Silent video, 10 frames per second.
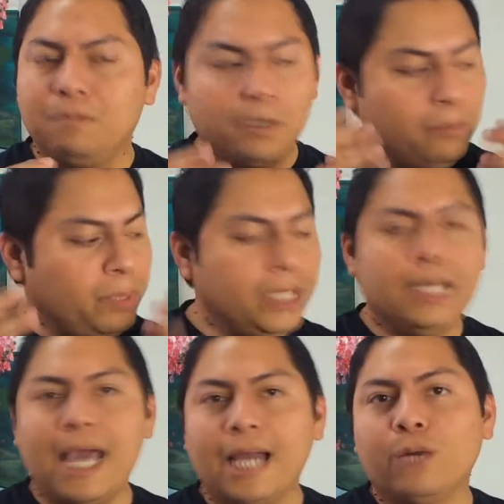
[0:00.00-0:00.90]

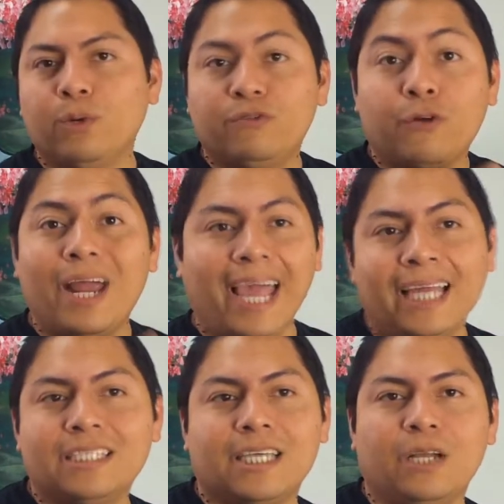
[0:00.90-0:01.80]
Completely adequate for
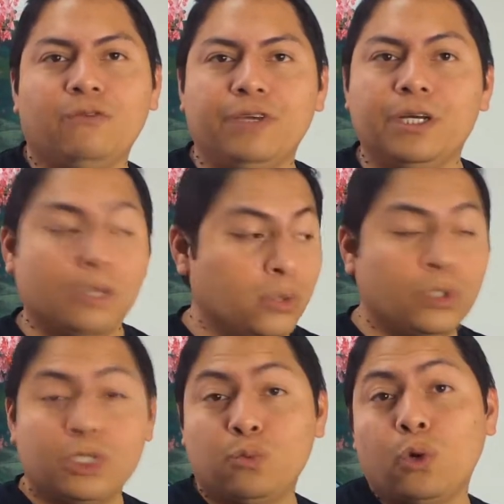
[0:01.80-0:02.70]
8-scale vehicles,
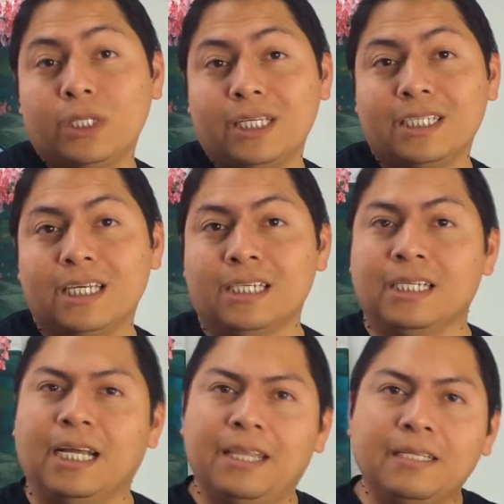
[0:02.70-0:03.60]
which is what this
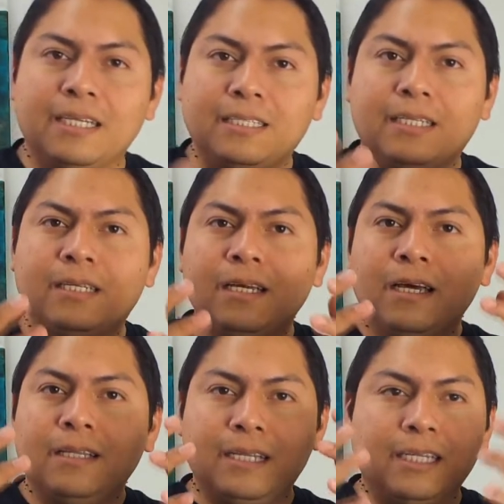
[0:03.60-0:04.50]
is, and I think they
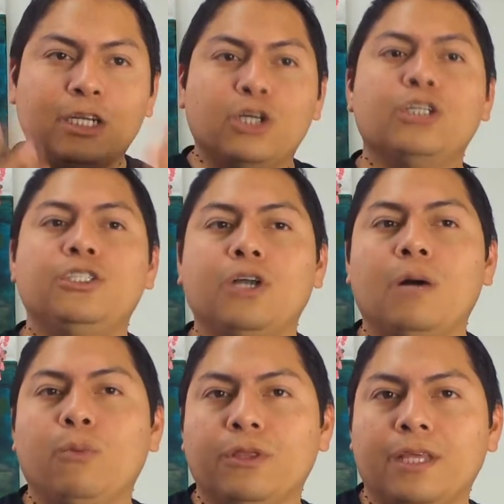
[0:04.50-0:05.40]
did a good
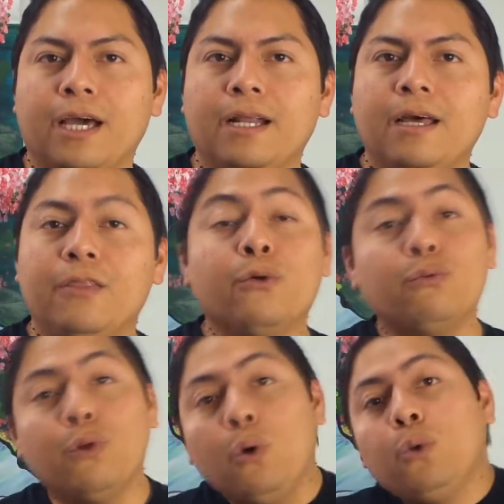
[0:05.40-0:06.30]
job with that. The
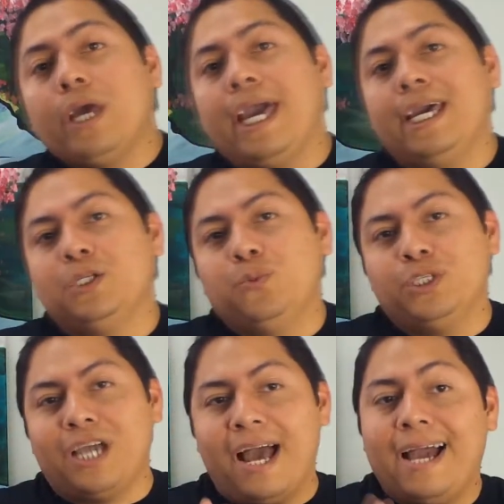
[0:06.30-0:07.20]
roll cage,
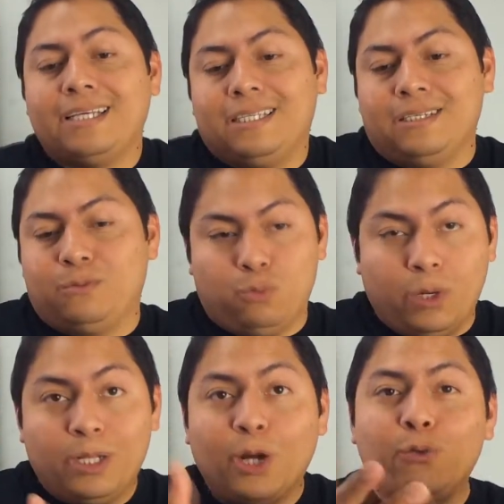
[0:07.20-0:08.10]
which acts as,
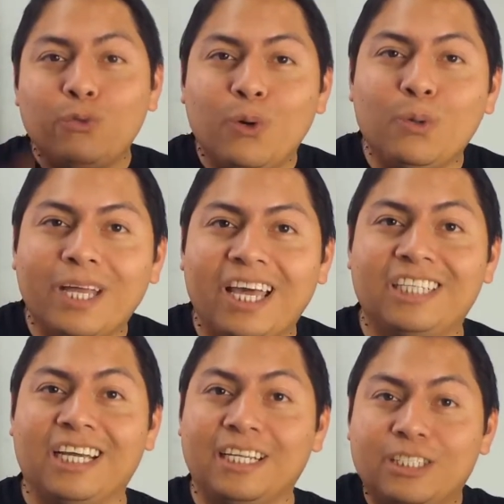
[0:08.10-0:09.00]
well, a roll
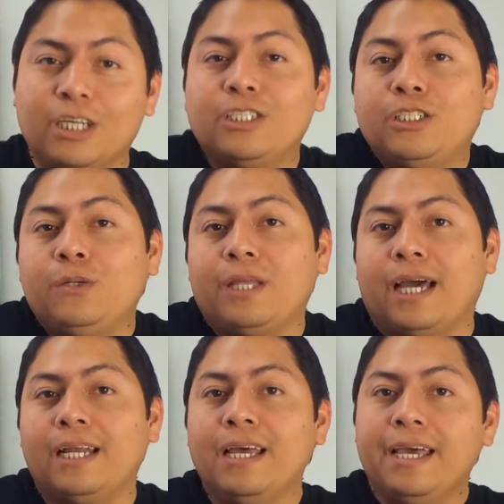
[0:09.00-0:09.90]
cage, and it does do
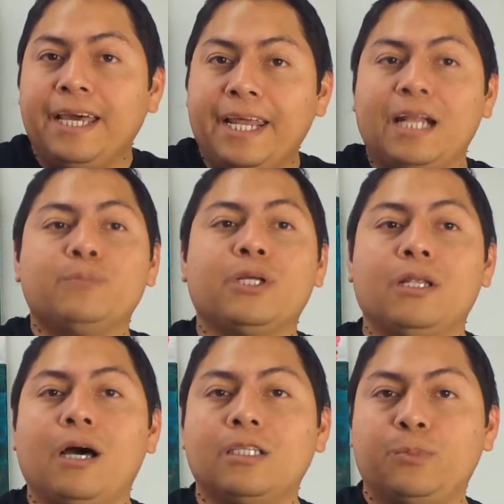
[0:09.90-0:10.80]
that. It helps a
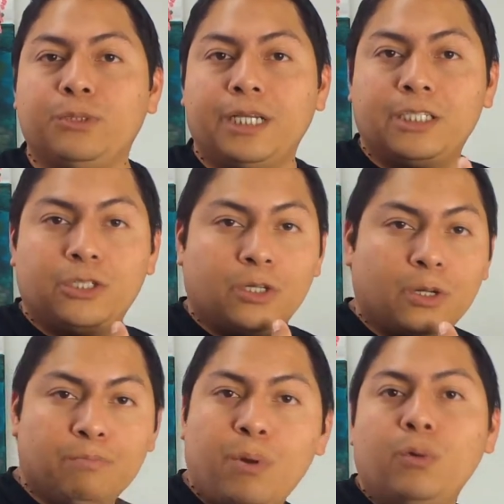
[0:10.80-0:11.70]
lot to protect your
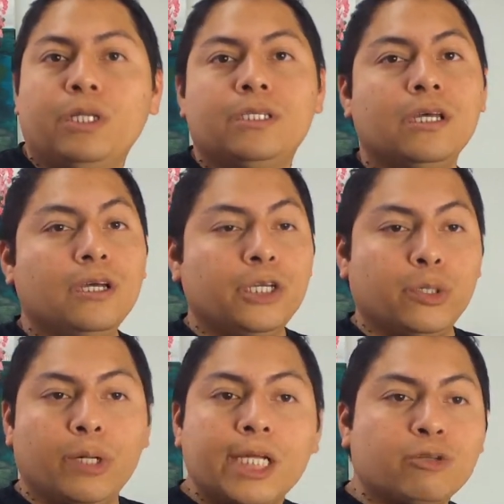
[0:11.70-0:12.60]
components,
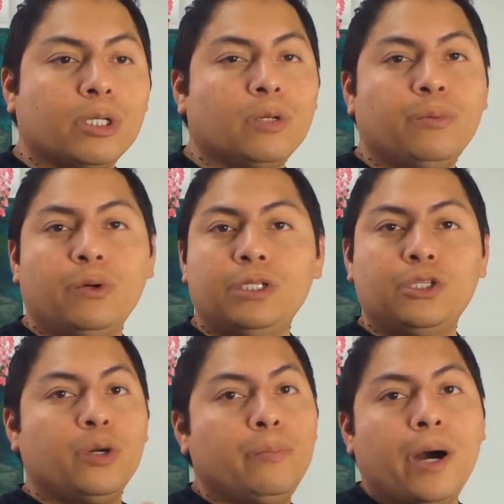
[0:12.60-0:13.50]
your electrical components,
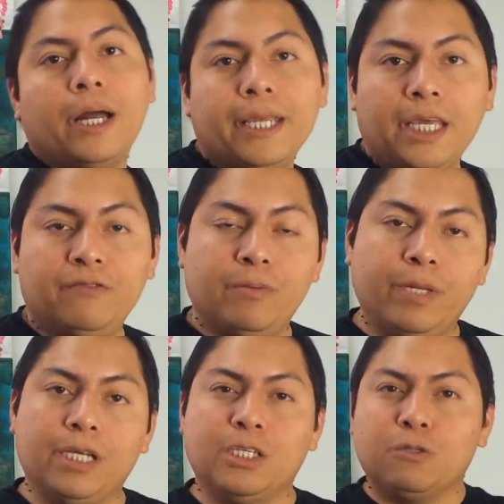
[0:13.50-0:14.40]
your body even,
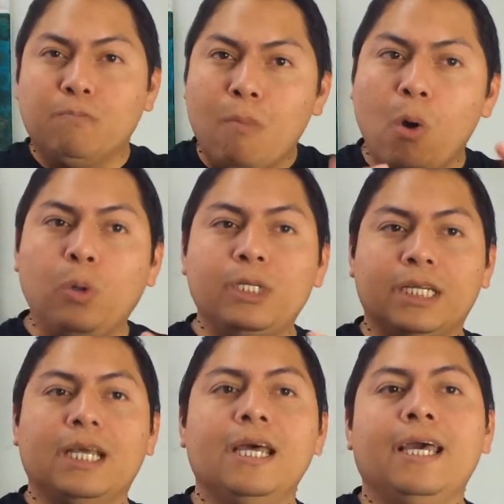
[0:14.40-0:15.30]
because it's
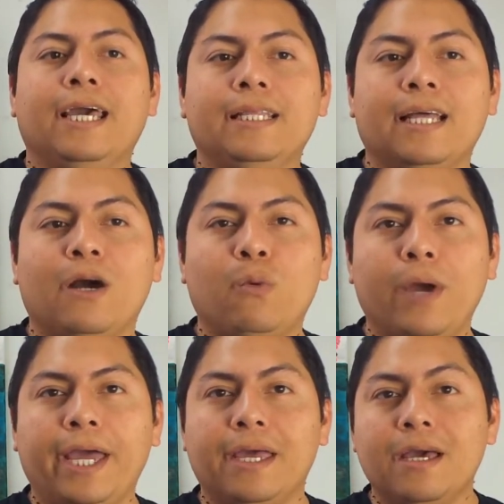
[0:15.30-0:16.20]
molded in that
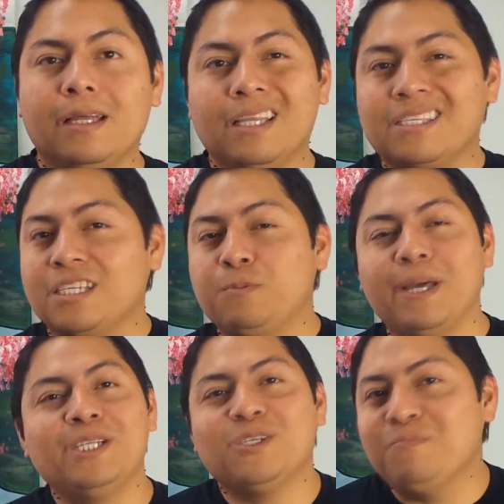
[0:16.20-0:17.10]
way. The
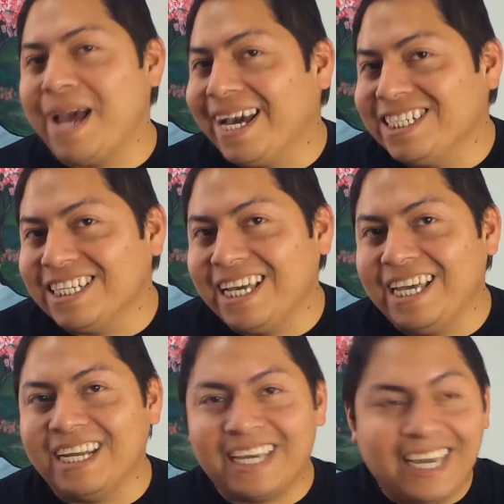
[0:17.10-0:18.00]
suspension package,
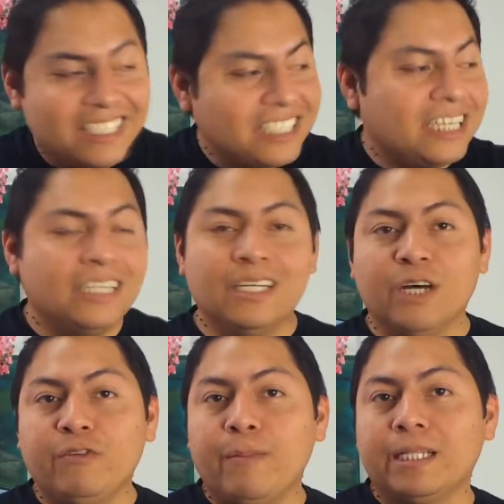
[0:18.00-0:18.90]
again, I can't say
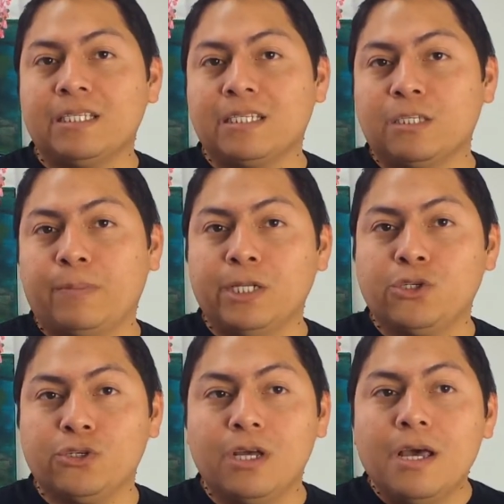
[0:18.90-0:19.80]
enough about the suspension.